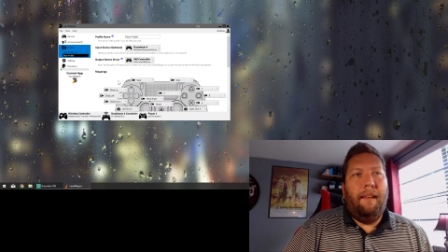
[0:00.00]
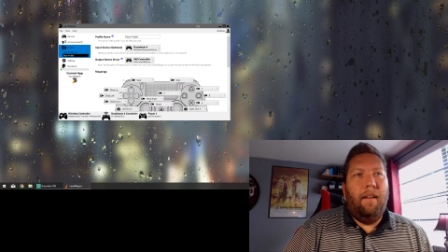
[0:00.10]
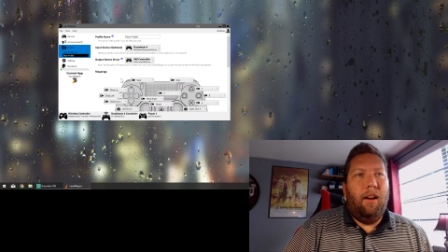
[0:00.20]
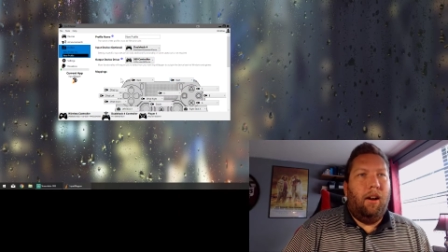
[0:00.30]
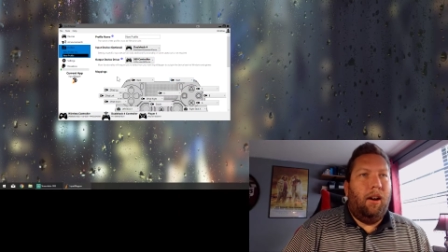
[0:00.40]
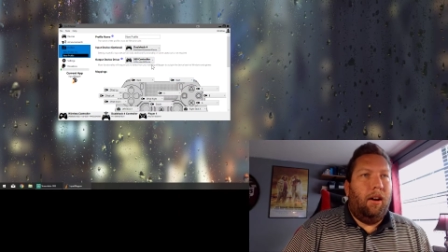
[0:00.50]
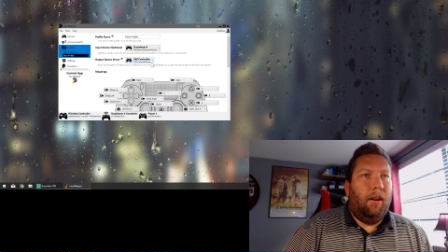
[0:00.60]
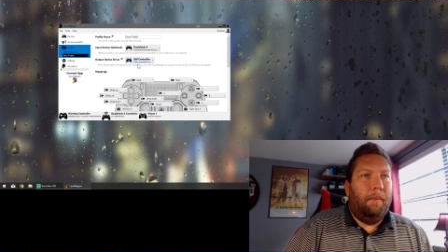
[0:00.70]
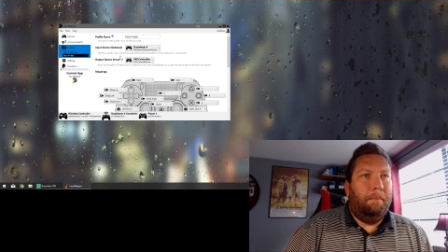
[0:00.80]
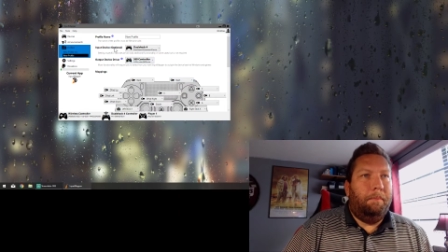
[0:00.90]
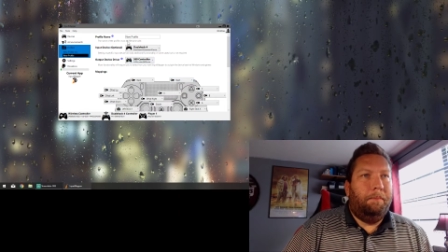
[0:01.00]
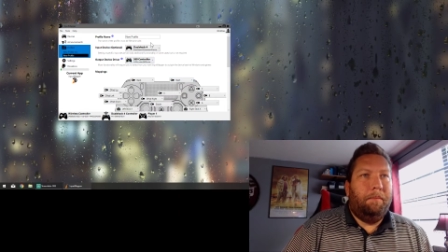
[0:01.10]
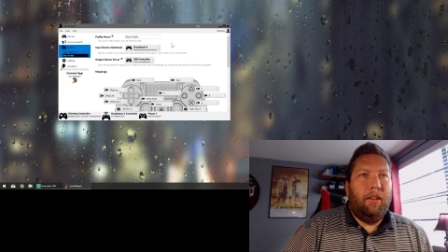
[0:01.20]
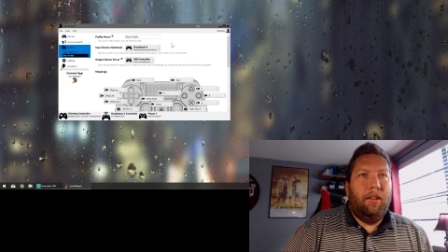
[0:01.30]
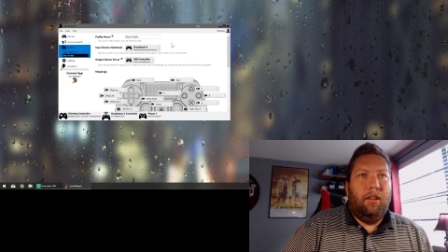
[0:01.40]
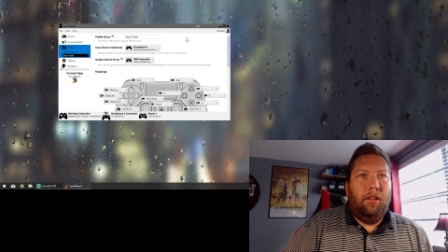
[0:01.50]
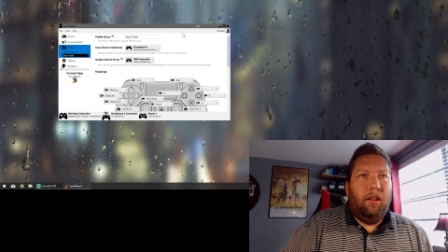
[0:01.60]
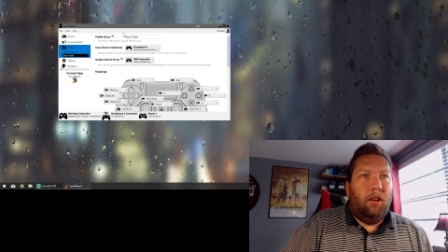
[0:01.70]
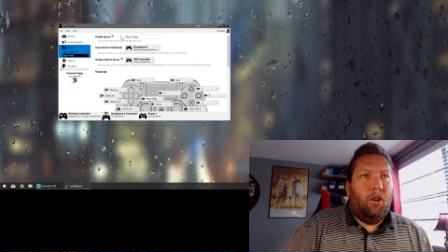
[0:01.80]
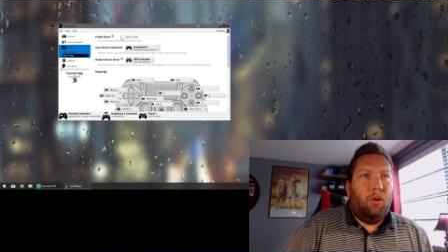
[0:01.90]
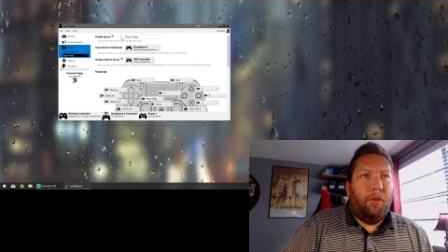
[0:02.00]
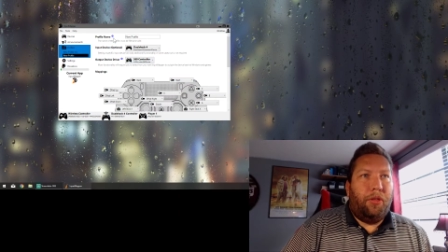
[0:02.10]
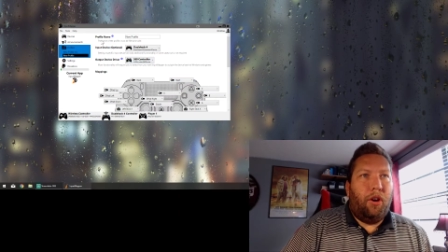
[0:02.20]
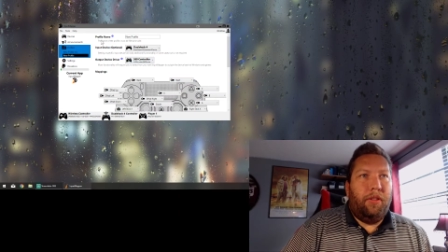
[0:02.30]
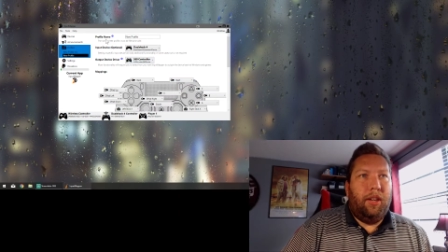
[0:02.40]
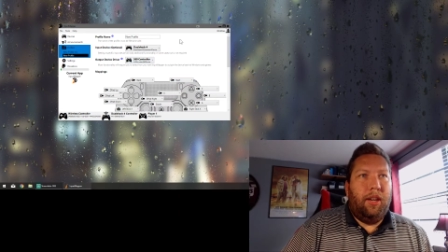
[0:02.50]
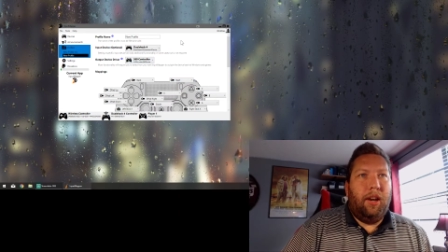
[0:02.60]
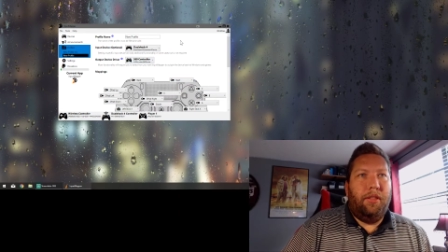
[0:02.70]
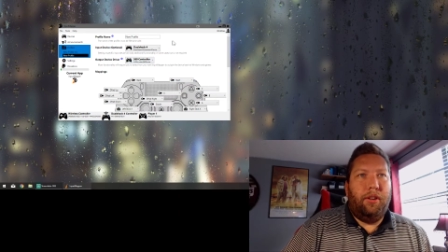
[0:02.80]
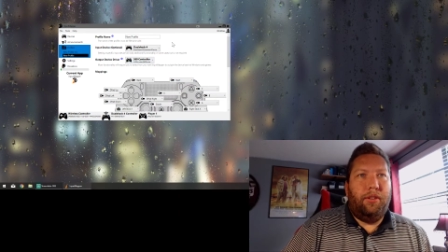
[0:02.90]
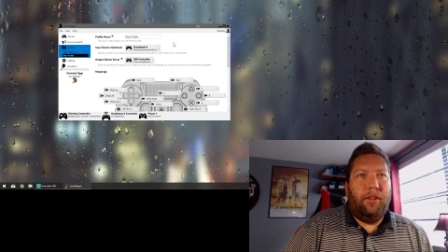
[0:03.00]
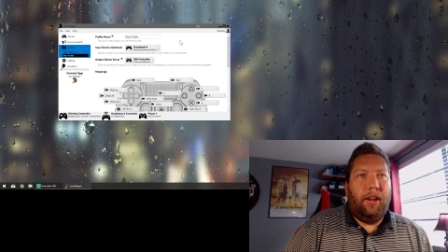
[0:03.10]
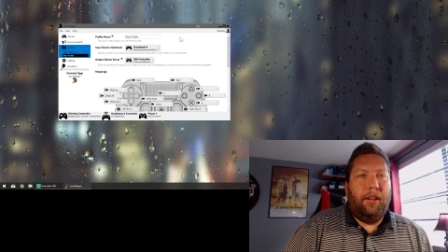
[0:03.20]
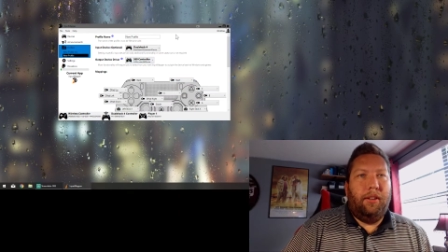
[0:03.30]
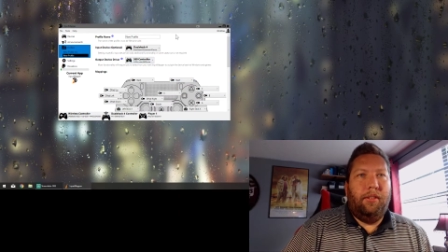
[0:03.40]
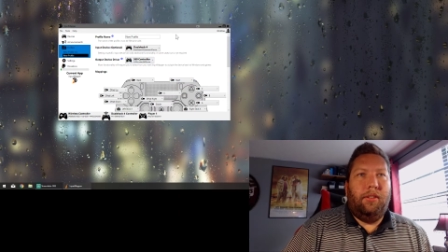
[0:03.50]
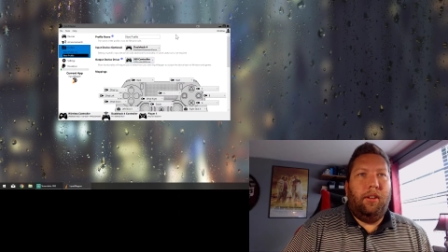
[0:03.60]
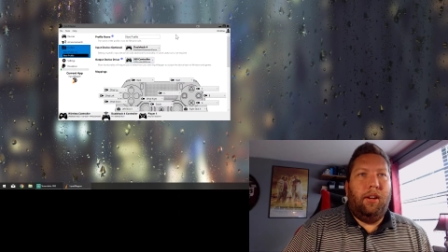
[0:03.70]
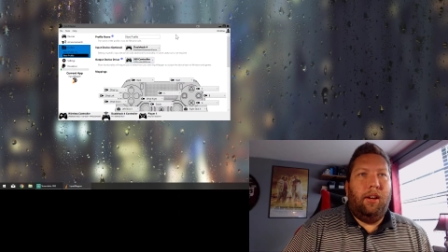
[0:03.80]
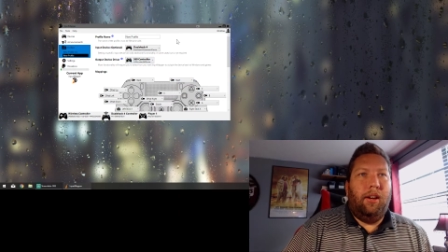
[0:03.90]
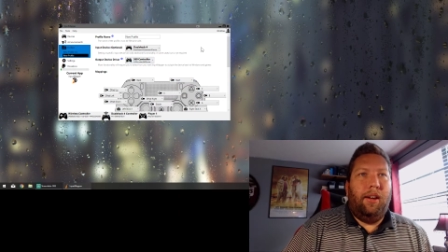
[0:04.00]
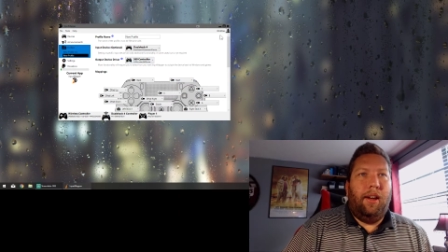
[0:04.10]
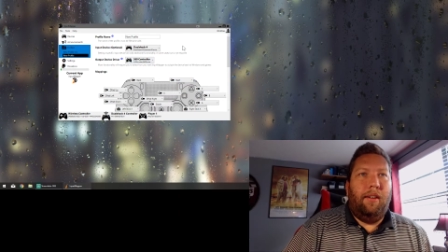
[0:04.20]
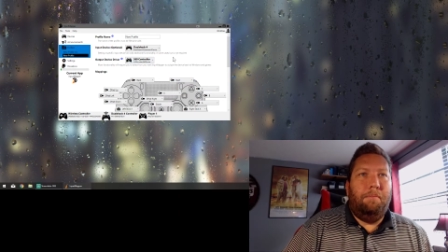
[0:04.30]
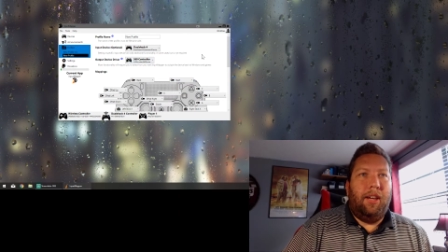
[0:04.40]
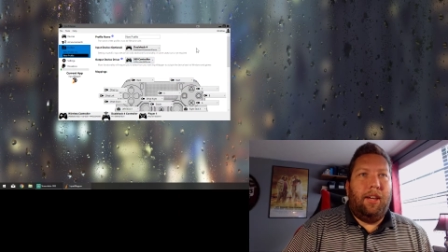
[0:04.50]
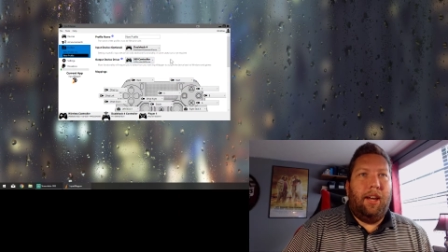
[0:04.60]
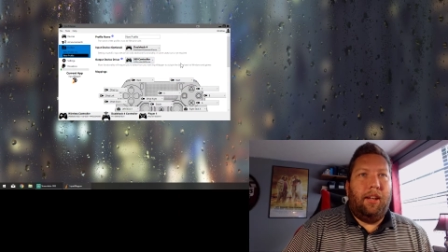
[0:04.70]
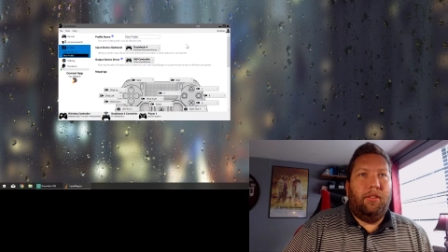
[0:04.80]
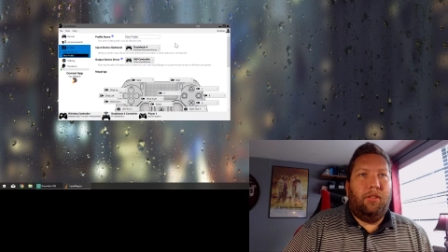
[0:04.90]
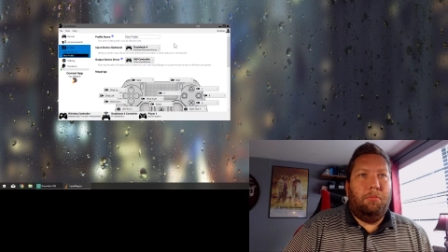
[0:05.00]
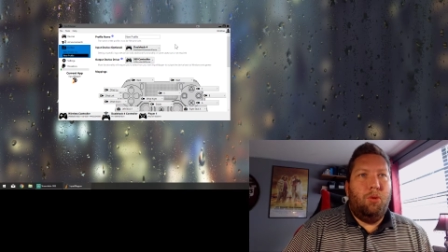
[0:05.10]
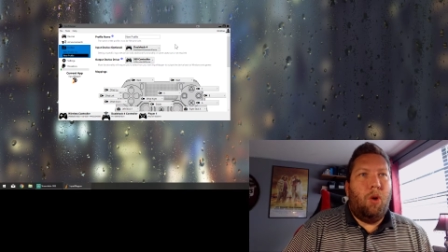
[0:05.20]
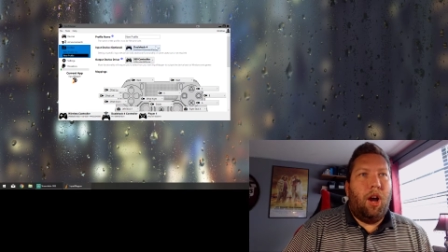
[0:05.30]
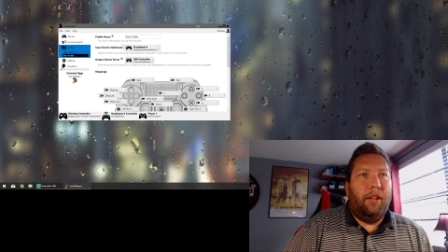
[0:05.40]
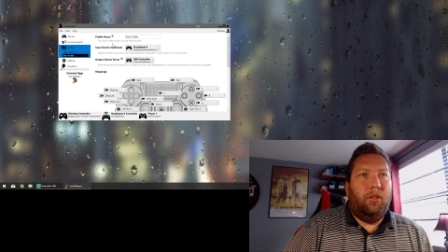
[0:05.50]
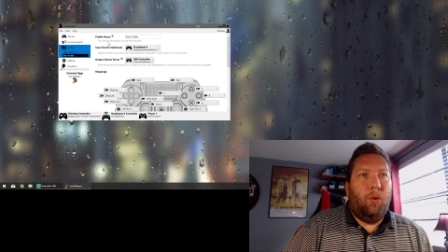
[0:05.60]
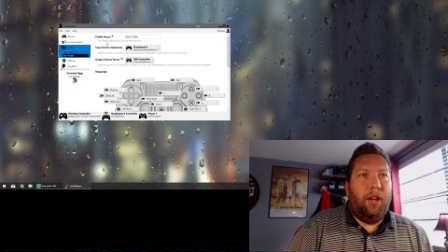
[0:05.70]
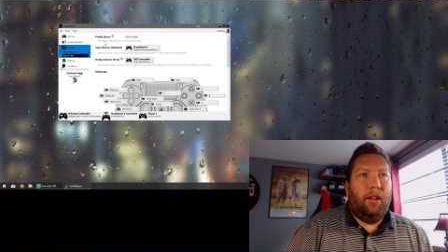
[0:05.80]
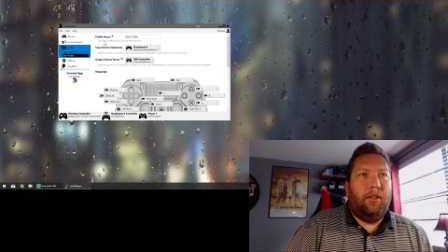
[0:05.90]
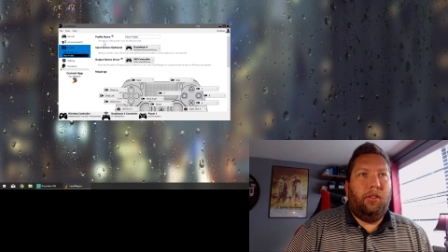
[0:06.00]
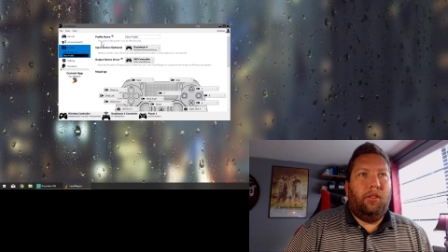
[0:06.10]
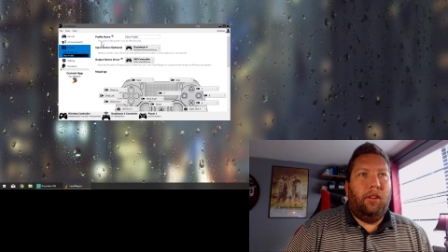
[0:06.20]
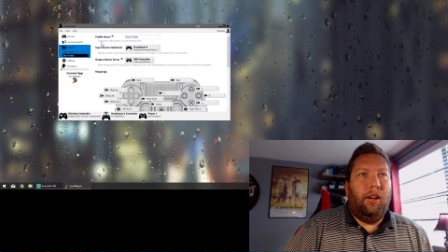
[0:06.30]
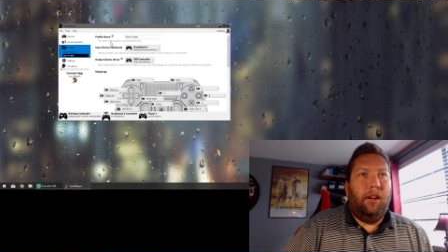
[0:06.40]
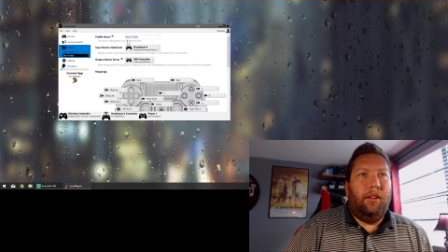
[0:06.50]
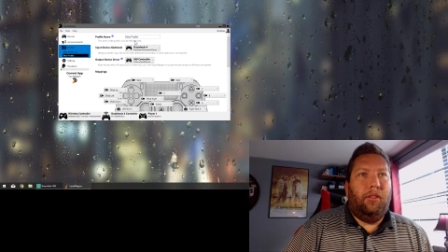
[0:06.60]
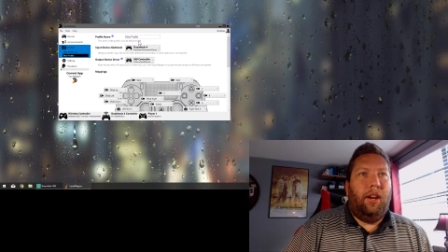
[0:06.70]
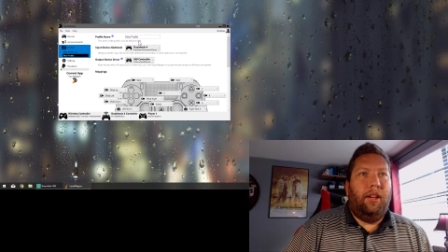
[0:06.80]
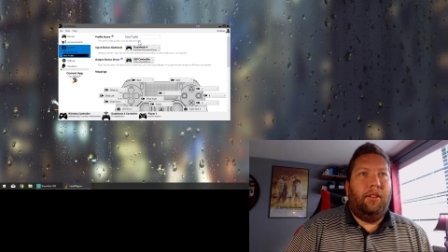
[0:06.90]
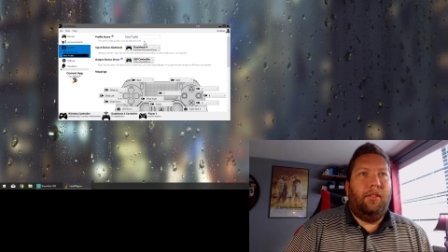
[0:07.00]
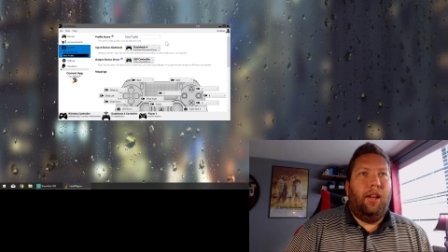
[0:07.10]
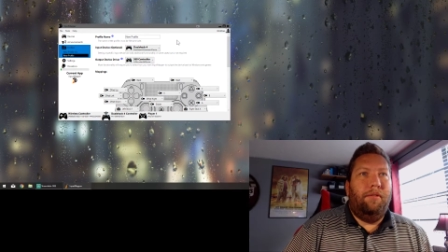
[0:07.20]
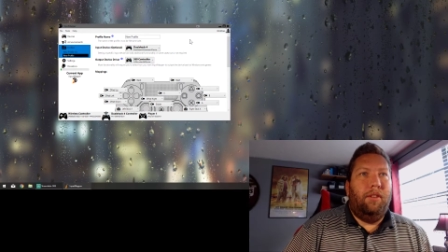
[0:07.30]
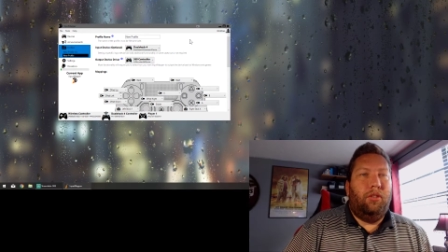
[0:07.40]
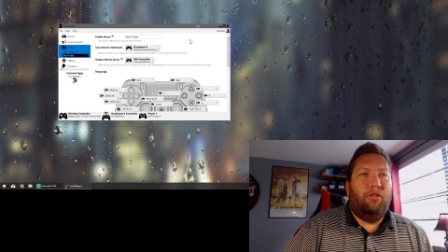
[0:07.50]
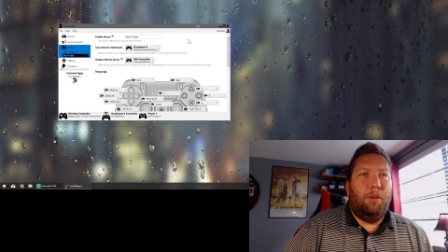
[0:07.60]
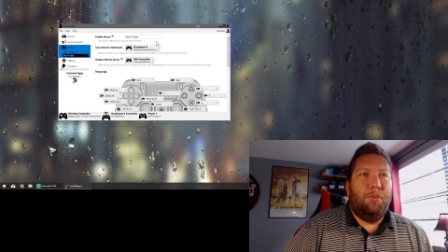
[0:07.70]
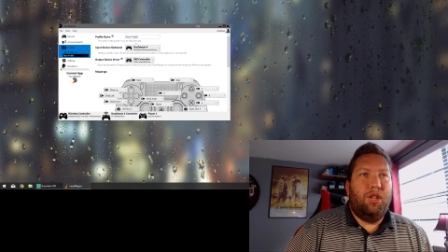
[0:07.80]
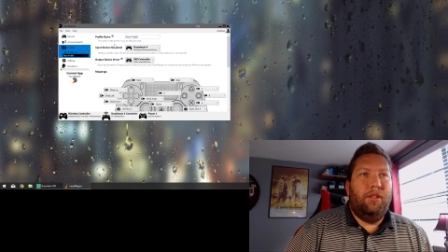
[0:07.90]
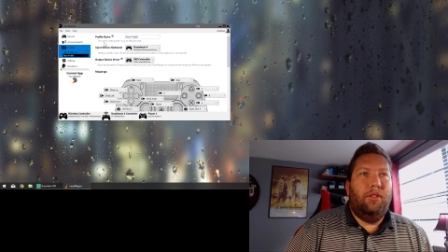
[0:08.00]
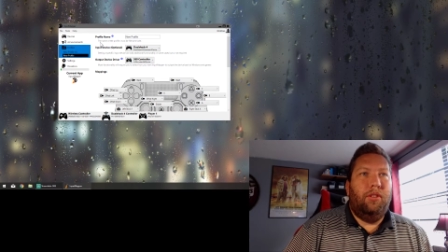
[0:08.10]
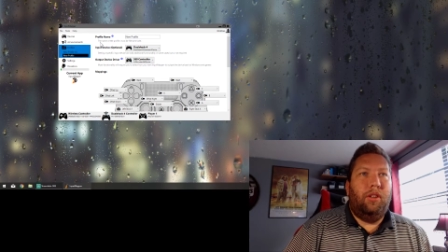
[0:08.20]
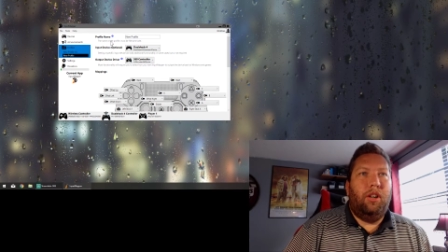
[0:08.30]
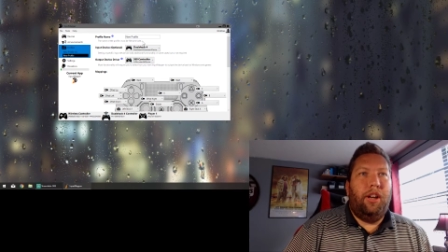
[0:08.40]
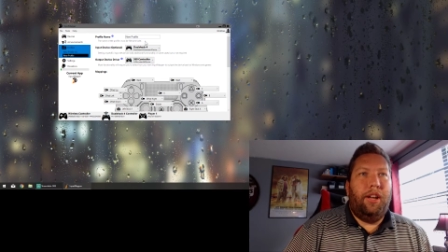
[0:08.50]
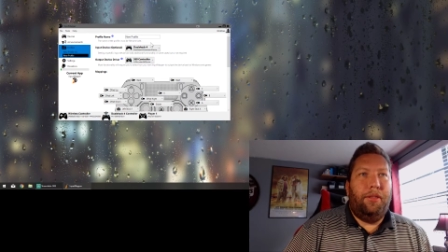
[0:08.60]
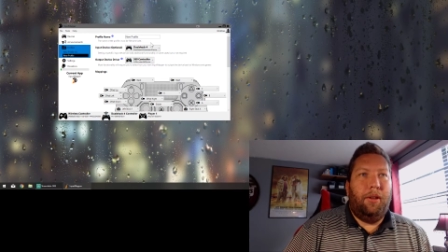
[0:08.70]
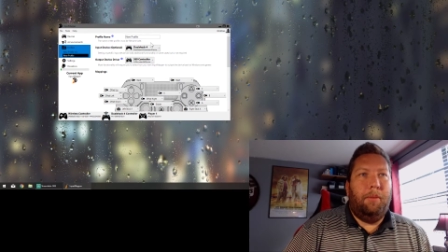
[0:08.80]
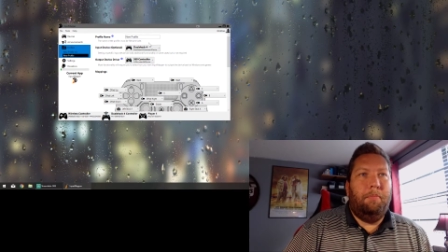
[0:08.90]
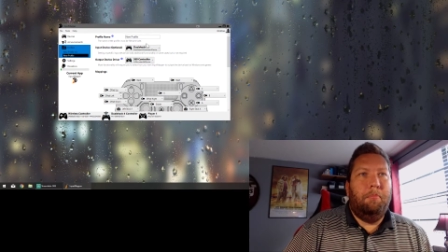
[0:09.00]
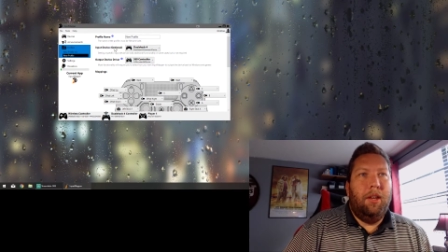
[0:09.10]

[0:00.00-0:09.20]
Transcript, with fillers: Um, along with all the other settings uh, have been getting some UI tweaks. Uh, settings have descriptions underneath them.